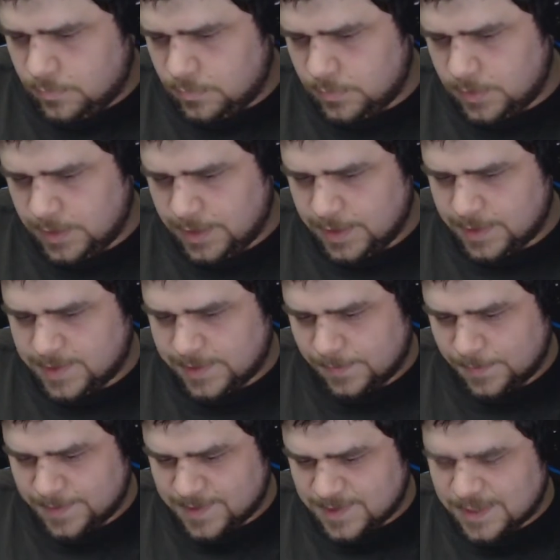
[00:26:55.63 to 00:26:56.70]
It seems to
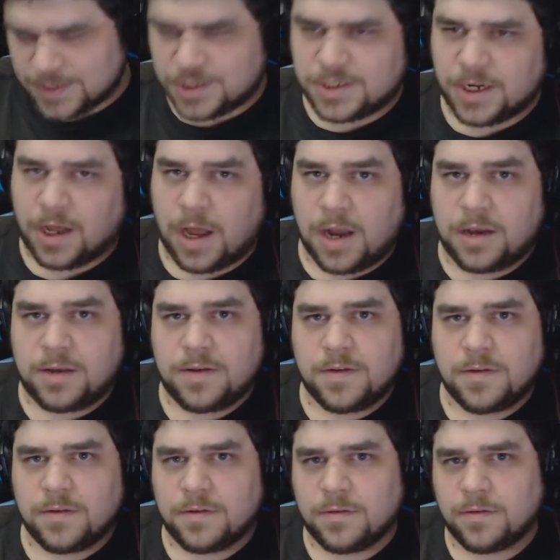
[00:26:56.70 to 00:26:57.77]
be stitched on.
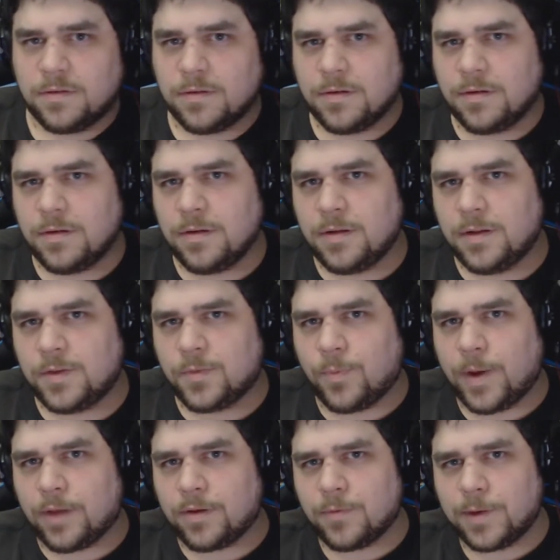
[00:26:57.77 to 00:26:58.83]
It's
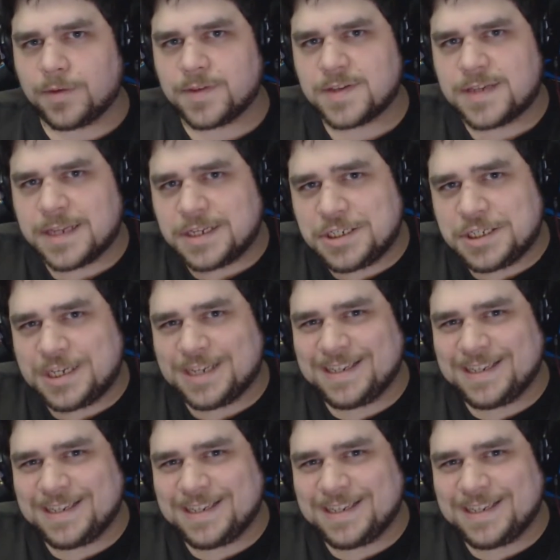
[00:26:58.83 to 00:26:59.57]
well stitched.